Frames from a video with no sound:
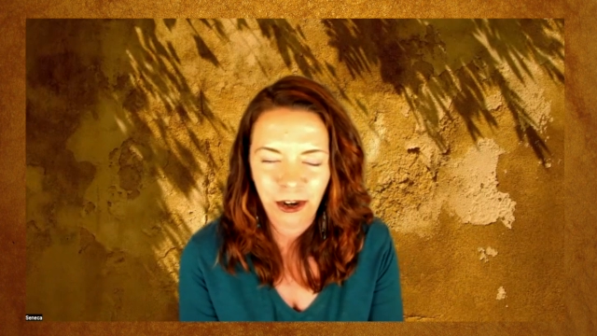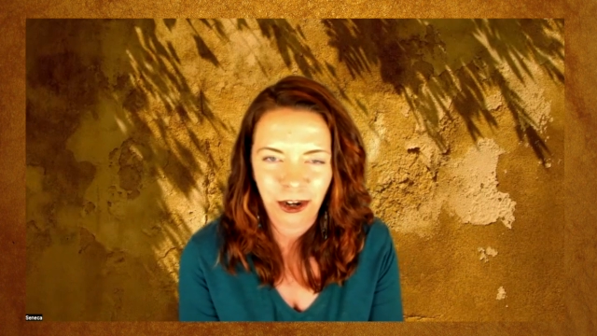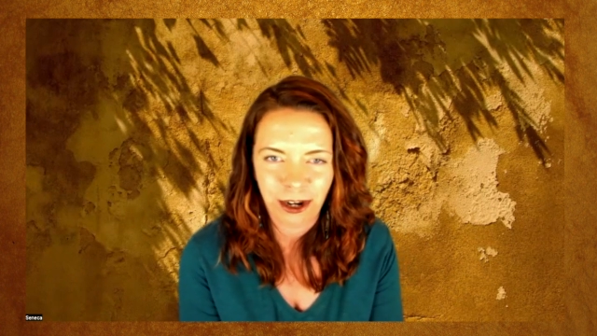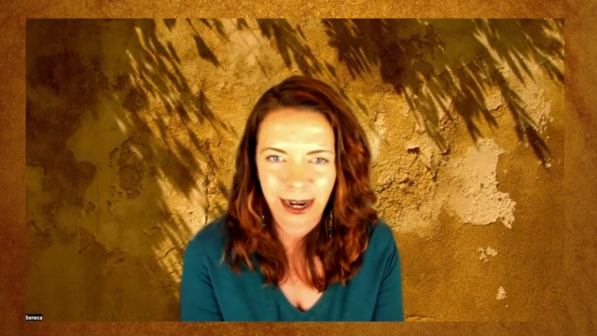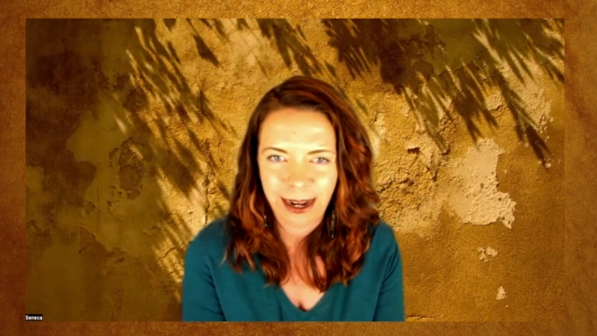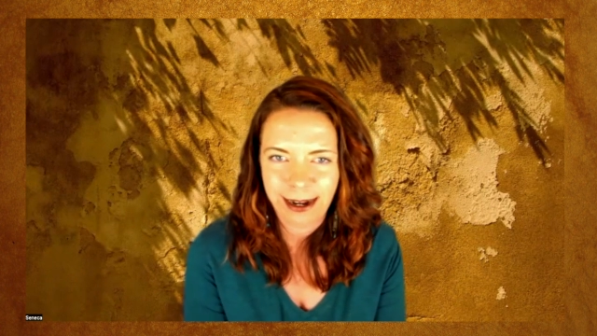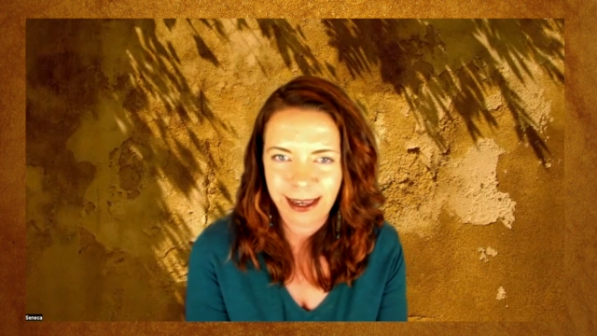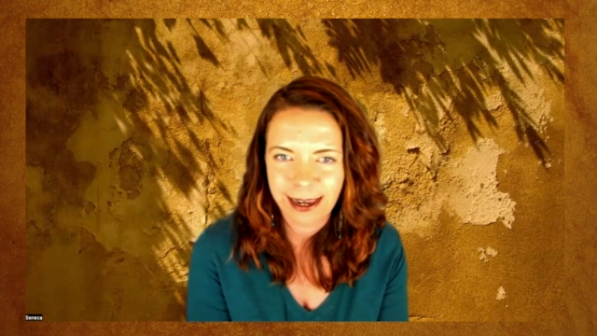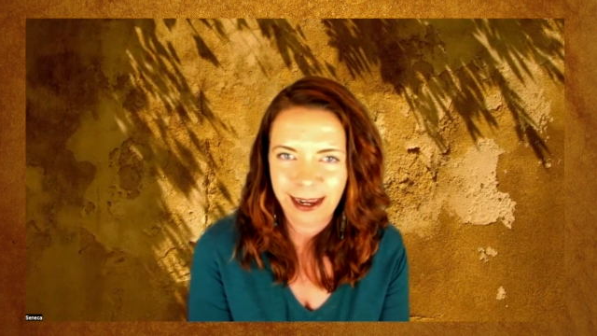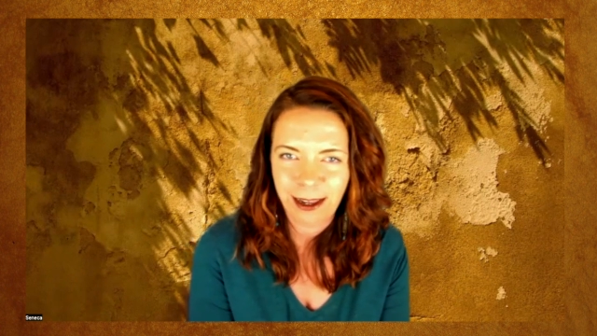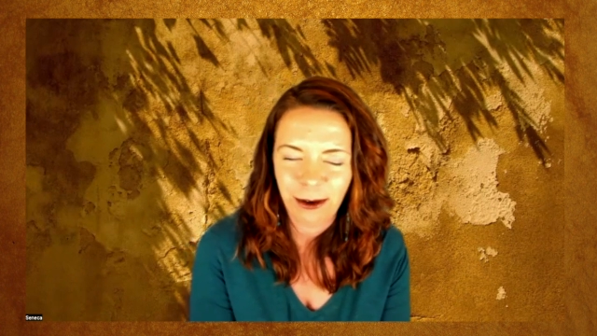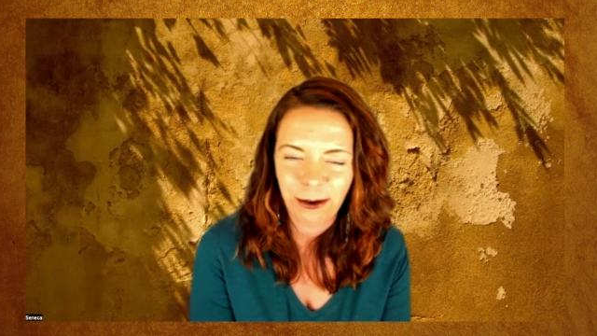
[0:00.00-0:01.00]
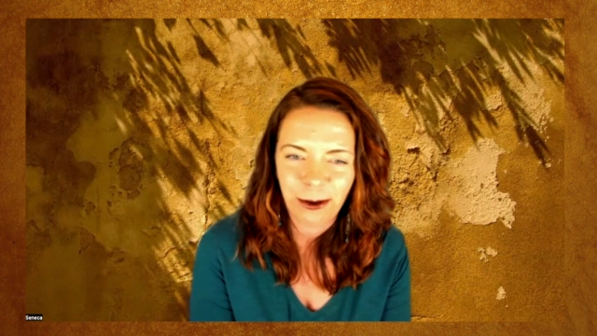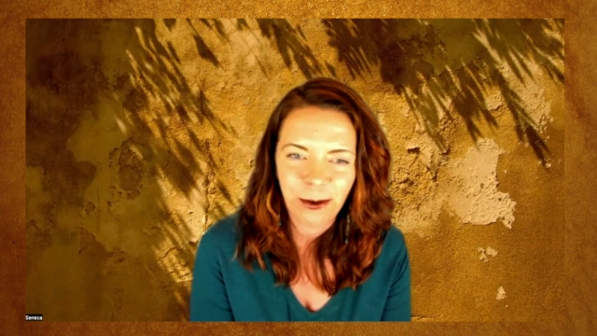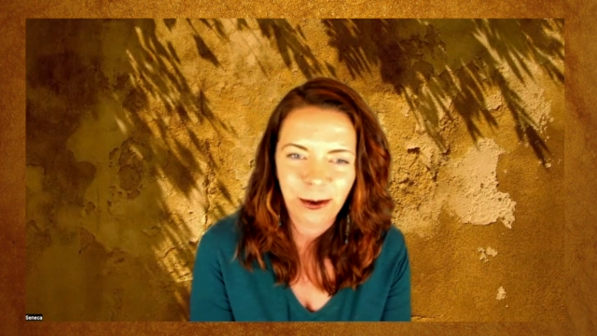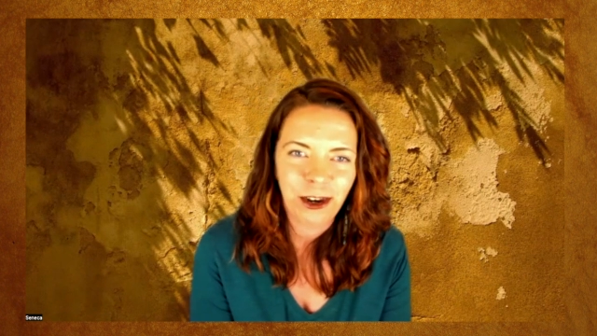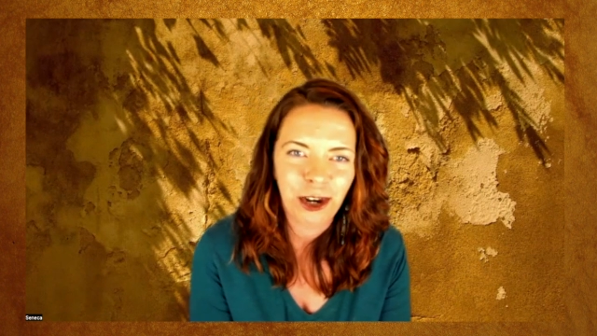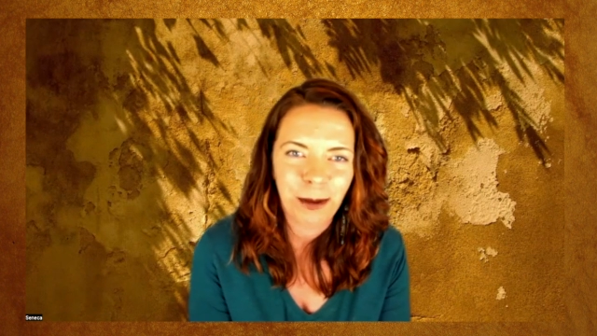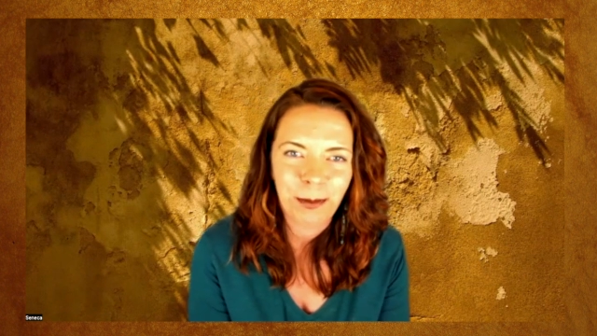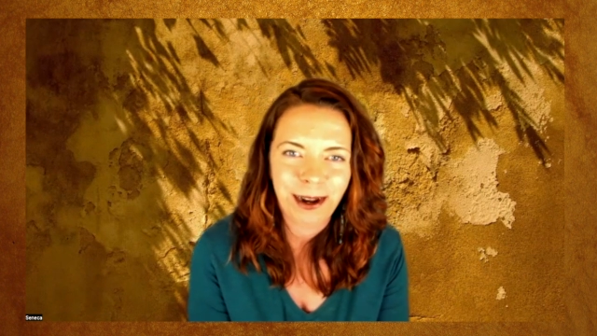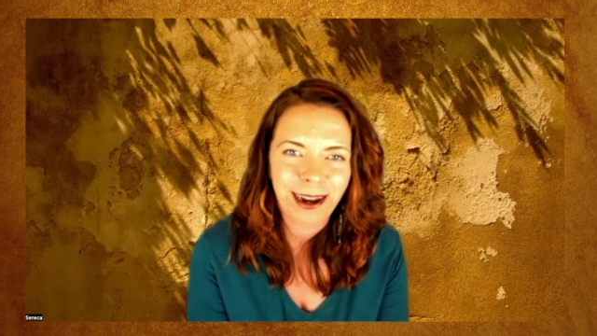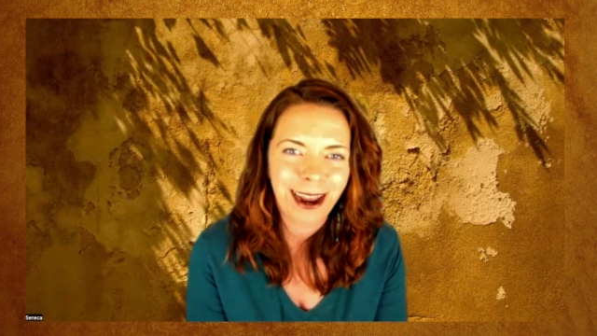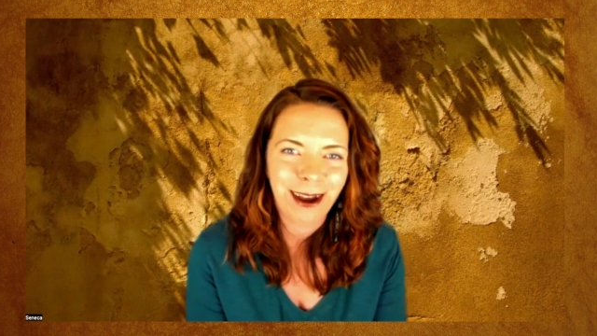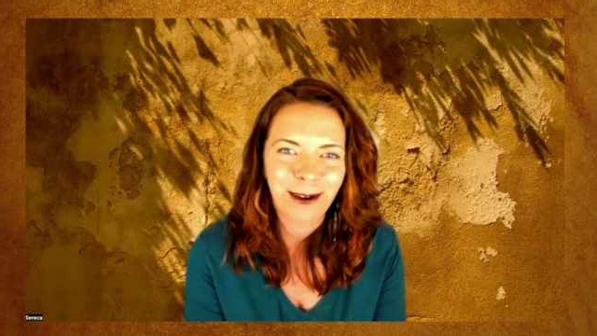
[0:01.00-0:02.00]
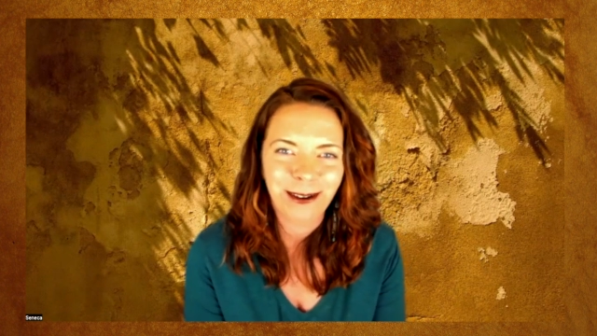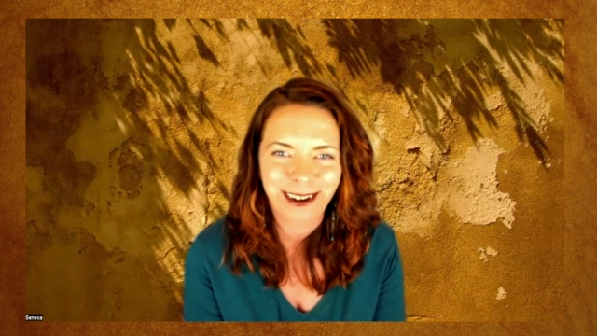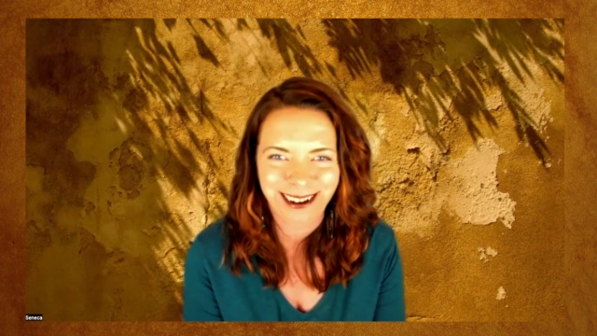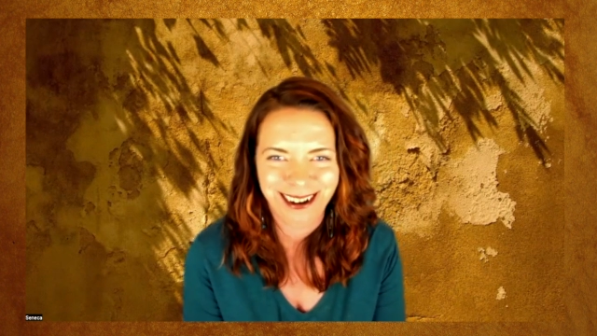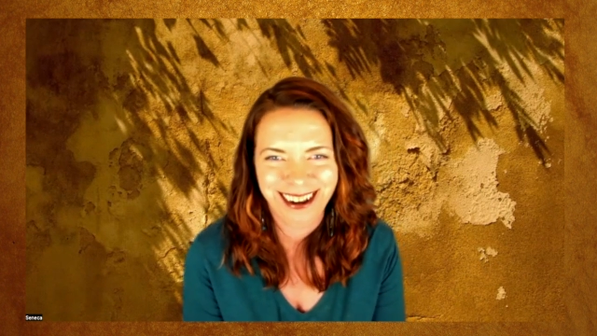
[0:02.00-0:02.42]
and how to scale your dosage up and down, and